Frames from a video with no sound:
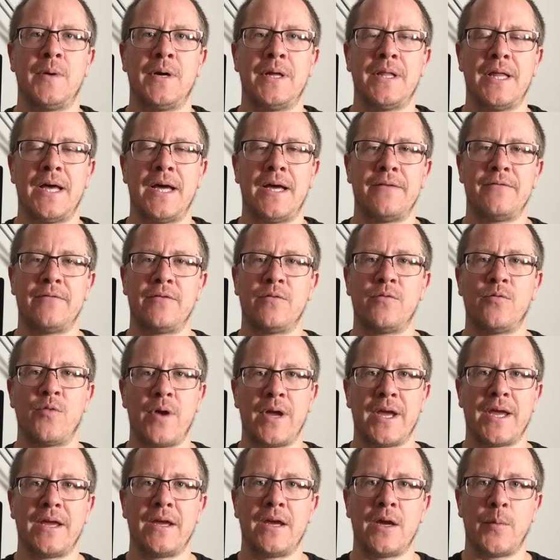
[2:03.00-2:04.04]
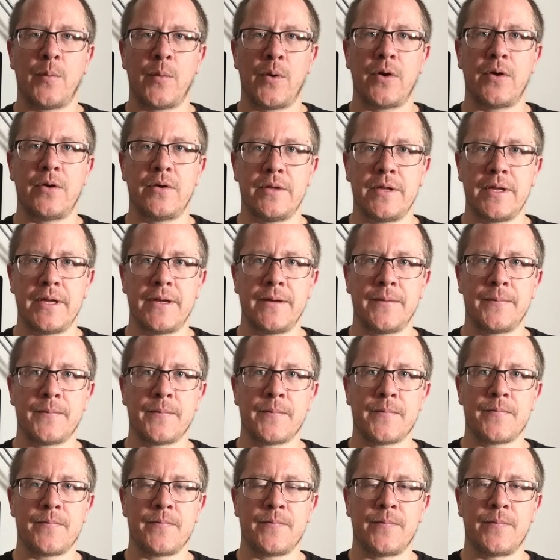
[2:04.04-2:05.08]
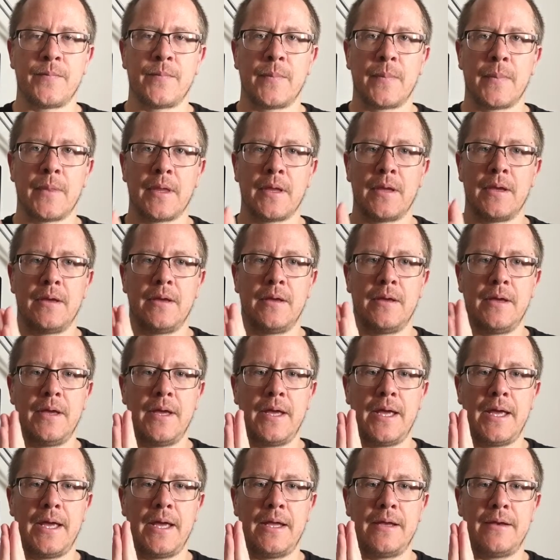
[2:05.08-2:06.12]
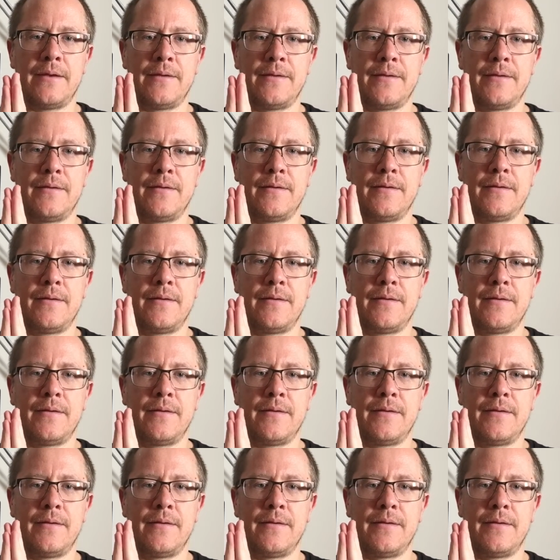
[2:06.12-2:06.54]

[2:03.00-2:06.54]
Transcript: my life of waking up early. And